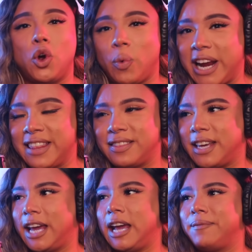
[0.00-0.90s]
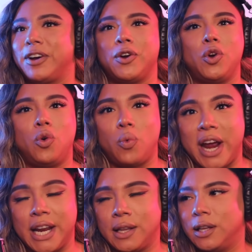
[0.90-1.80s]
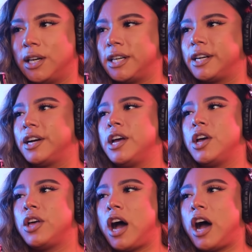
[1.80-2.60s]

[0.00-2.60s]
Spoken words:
A great theme, great look.